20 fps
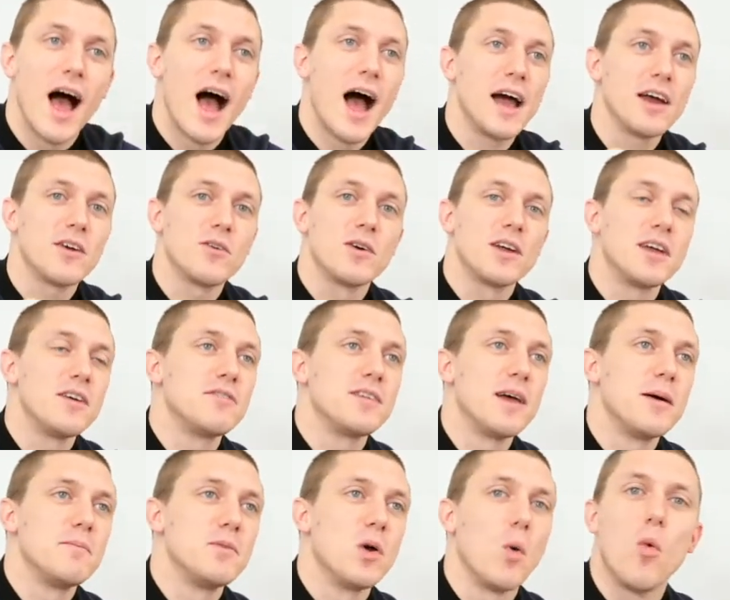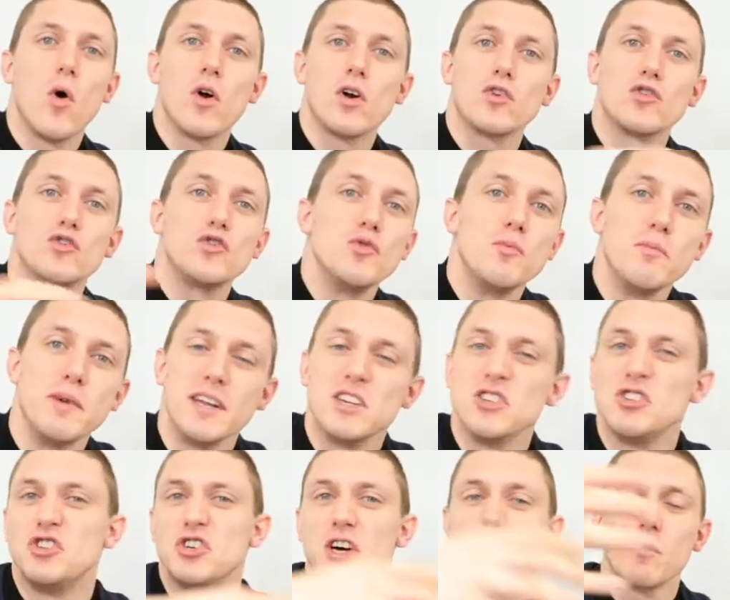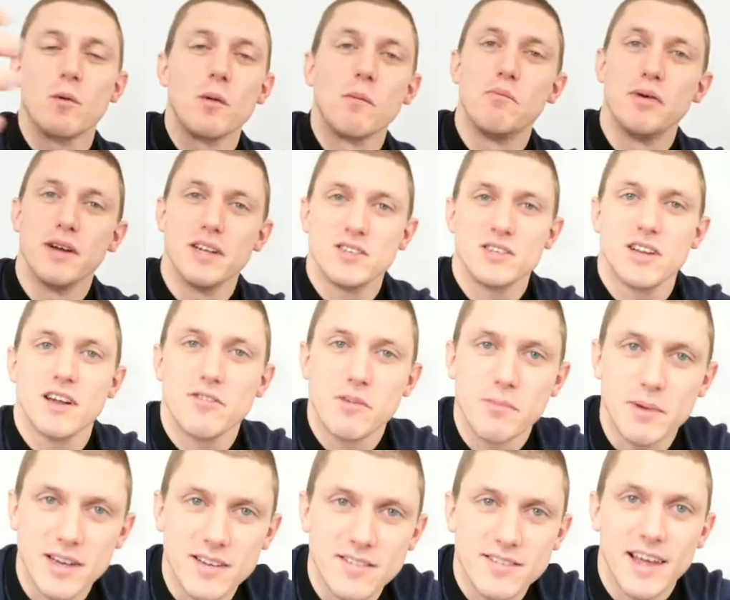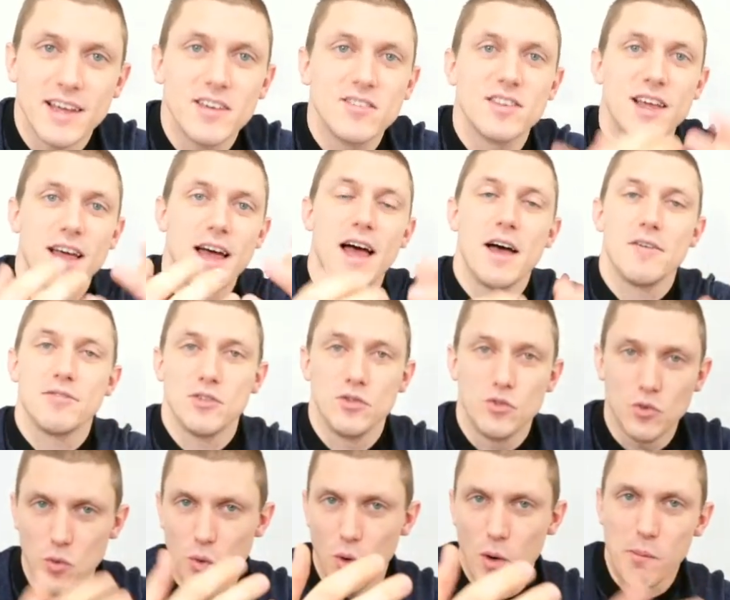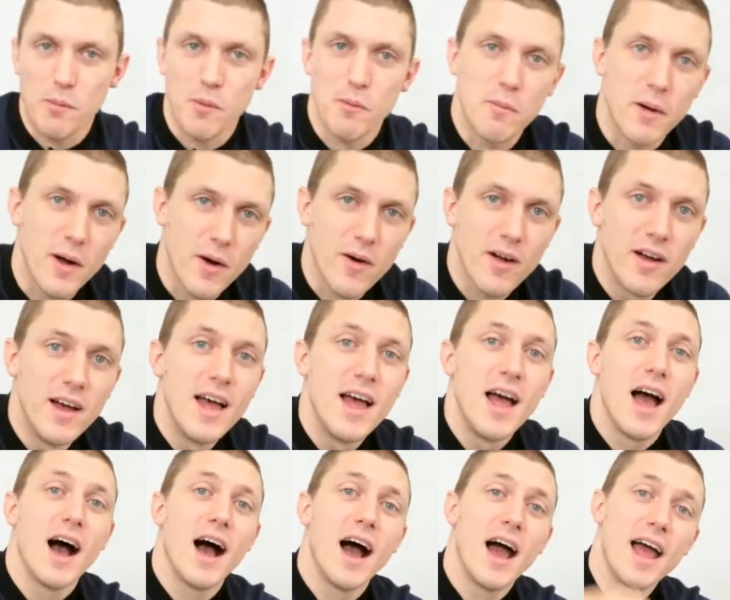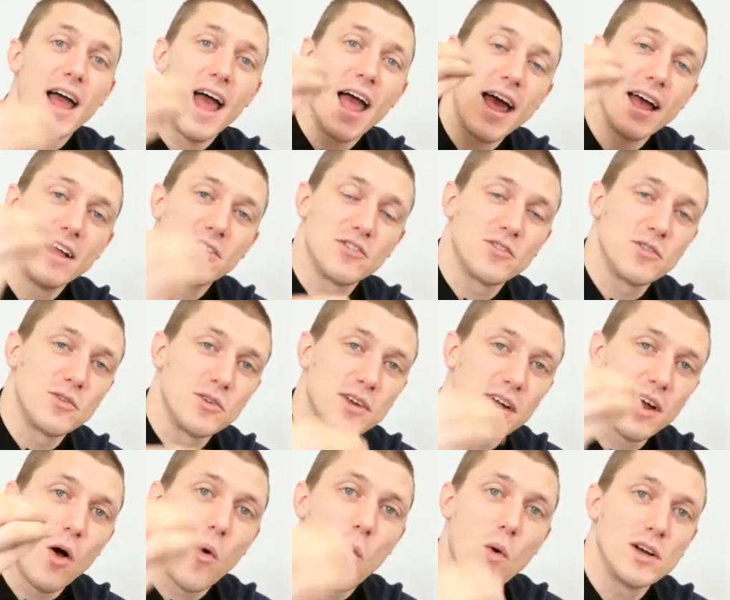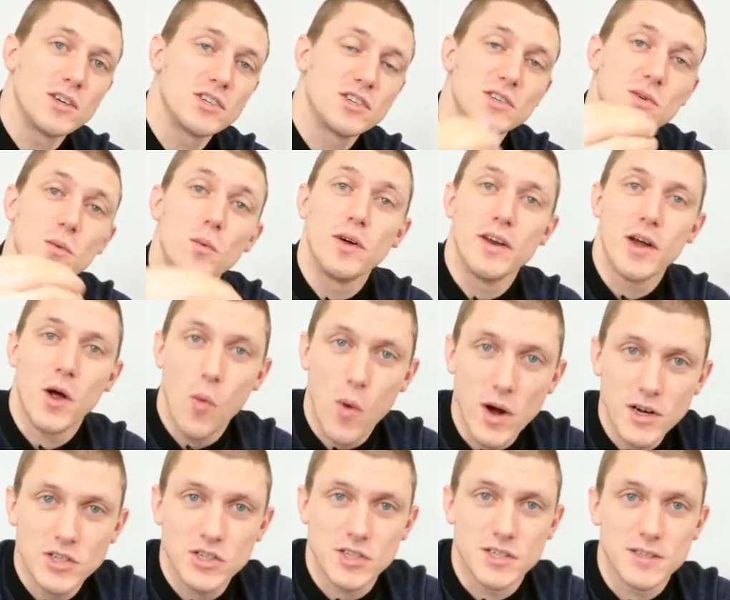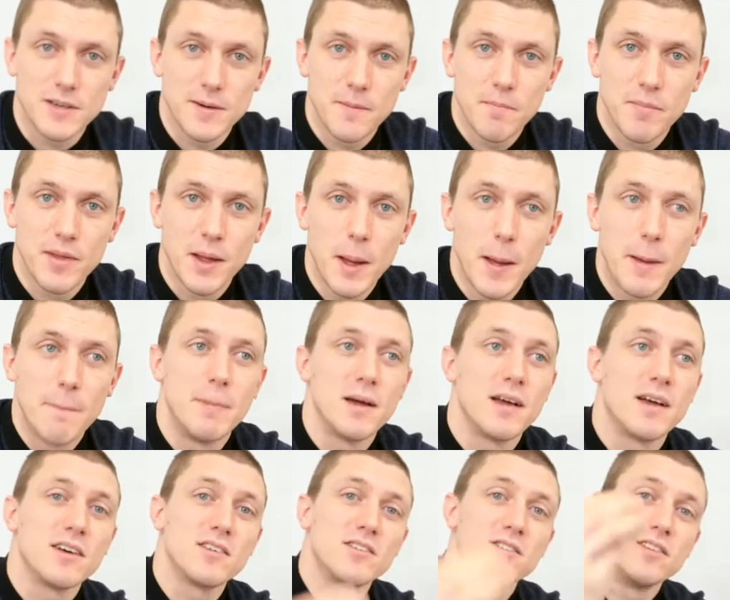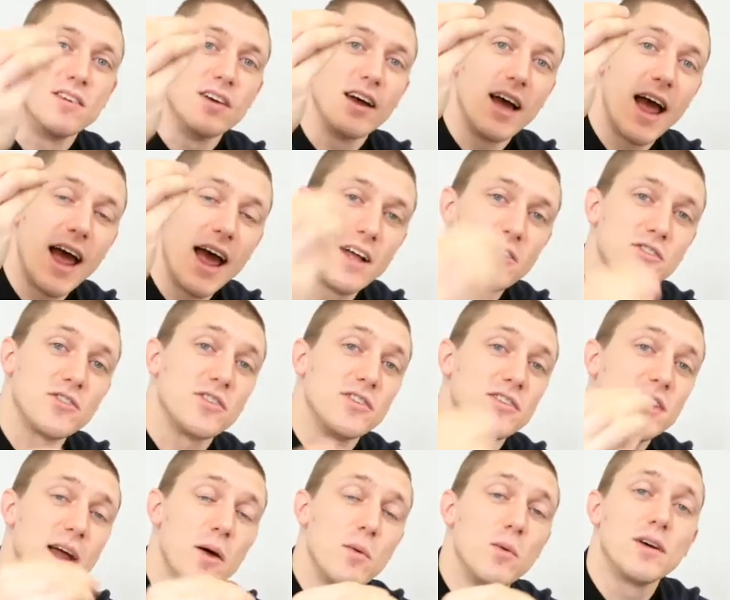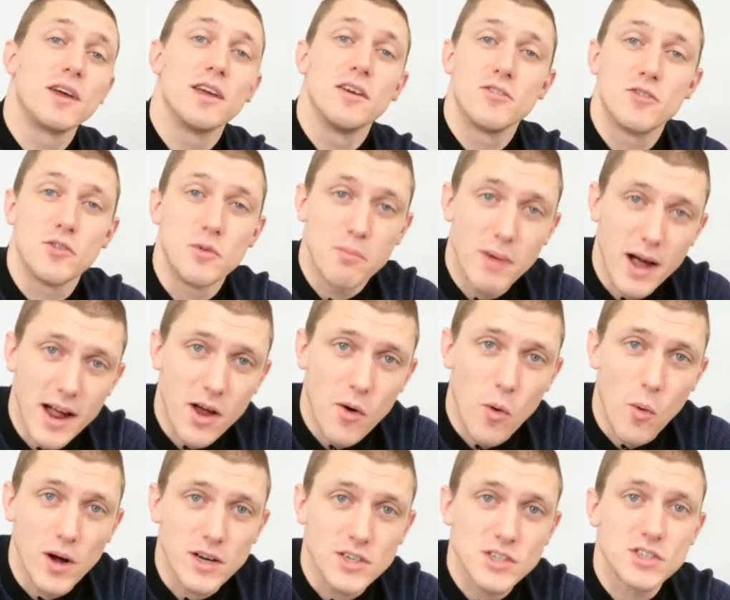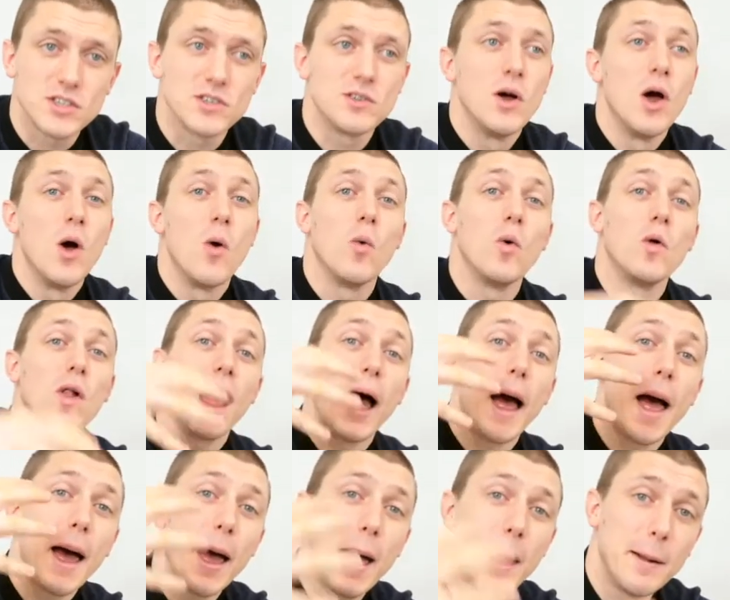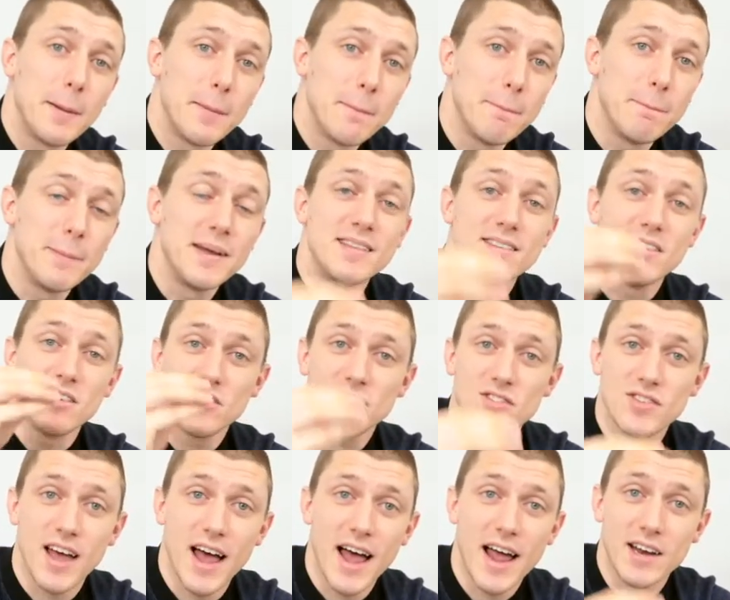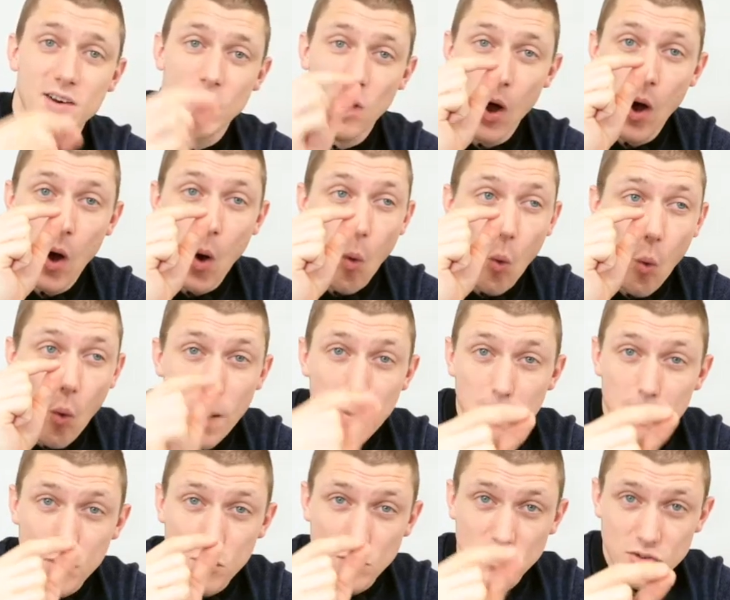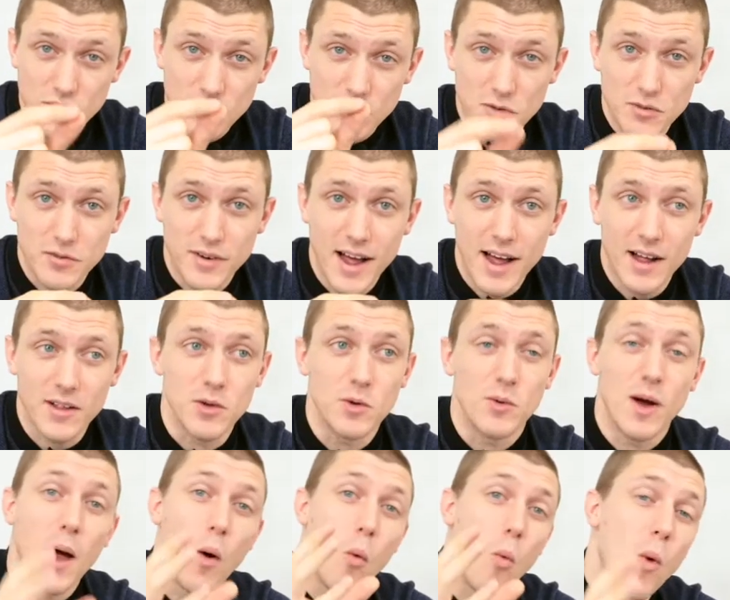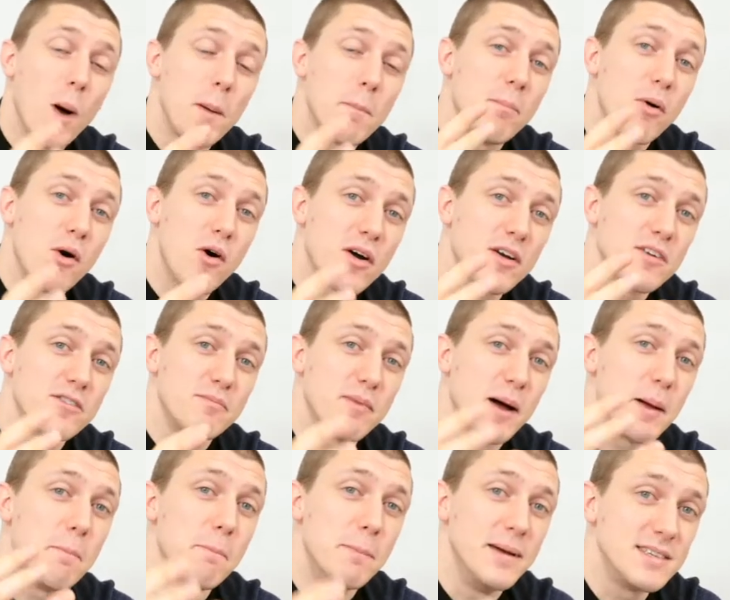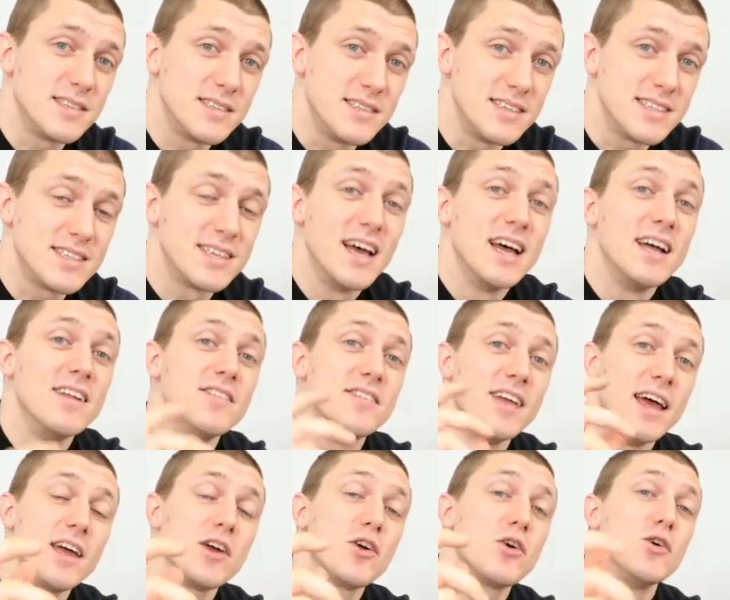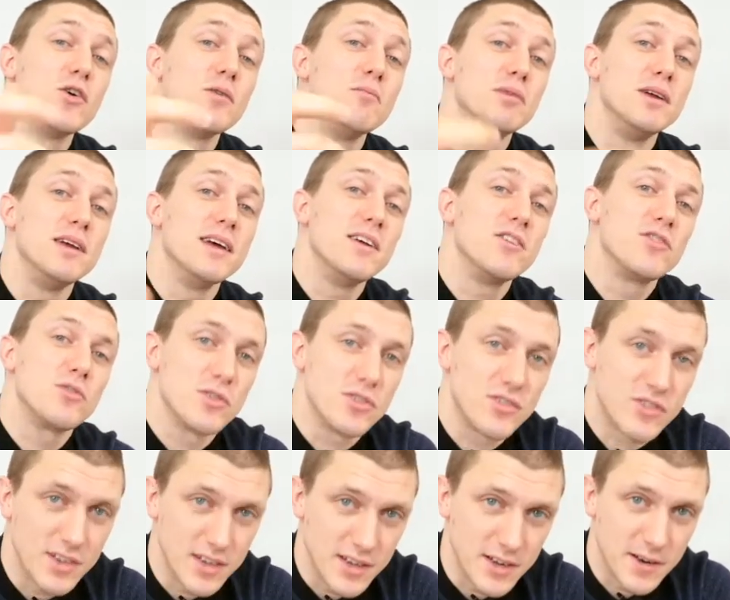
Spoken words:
I don't give them the 1 or 2 minute general pitch that everybody thinks they have to do or prepare. I answer their question with a question, because the answer they will give to my question will help me decide what personal value and what part of my business they could be interested